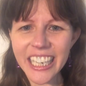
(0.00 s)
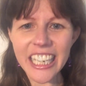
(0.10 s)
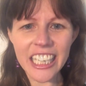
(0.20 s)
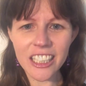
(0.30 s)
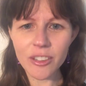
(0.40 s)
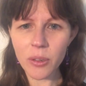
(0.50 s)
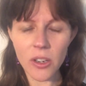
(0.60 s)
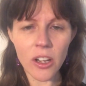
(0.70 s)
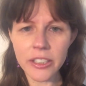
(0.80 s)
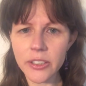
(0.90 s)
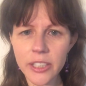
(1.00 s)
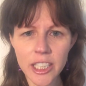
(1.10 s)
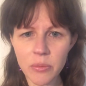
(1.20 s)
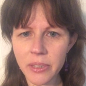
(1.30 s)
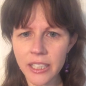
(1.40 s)
And we're all
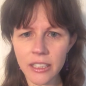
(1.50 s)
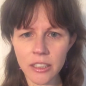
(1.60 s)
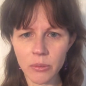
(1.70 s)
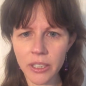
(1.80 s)
unique beings.